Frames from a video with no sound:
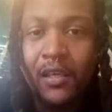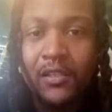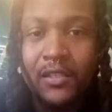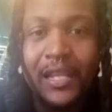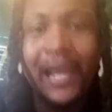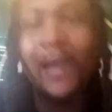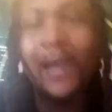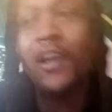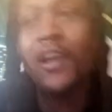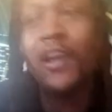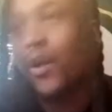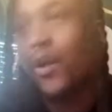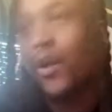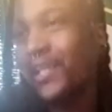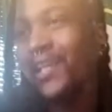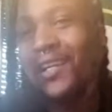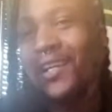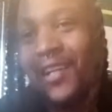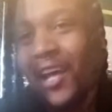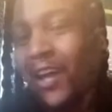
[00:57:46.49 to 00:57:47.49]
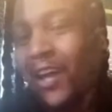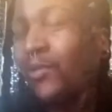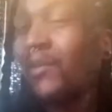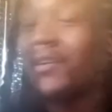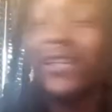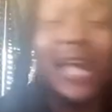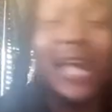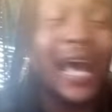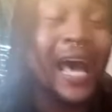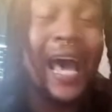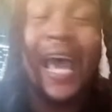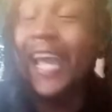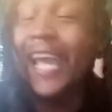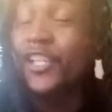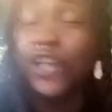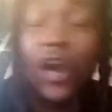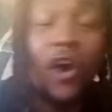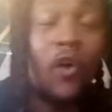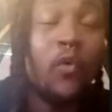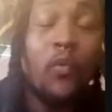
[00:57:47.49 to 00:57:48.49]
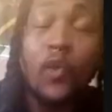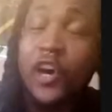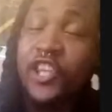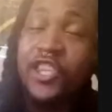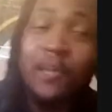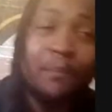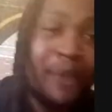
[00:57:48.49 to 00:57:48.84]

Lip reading: Now y'all want to get another one? I don't want